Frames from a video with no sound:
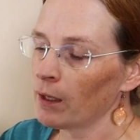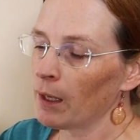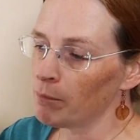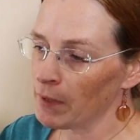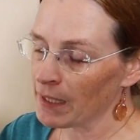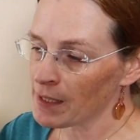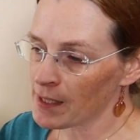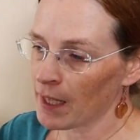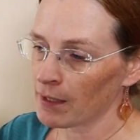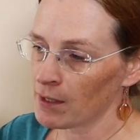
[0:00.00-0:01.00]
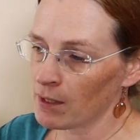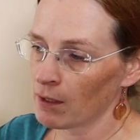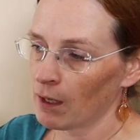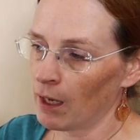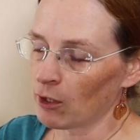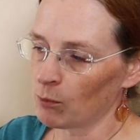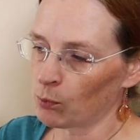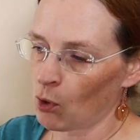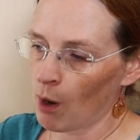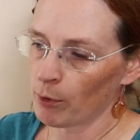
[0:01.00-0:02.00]
It means that I could
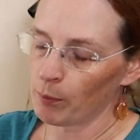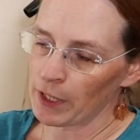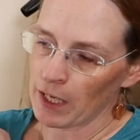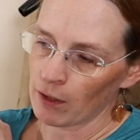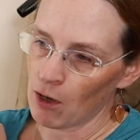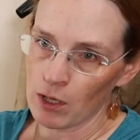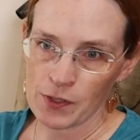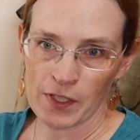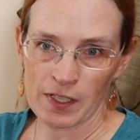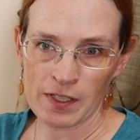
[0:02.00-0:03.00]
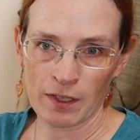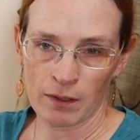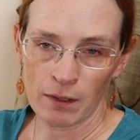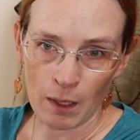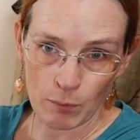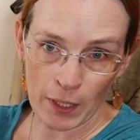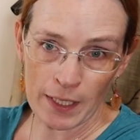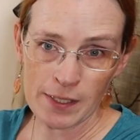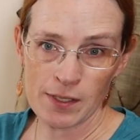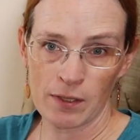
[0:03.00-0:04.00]
probably get all 6 in
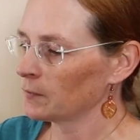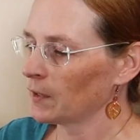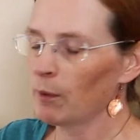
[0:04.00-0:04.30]
abreast.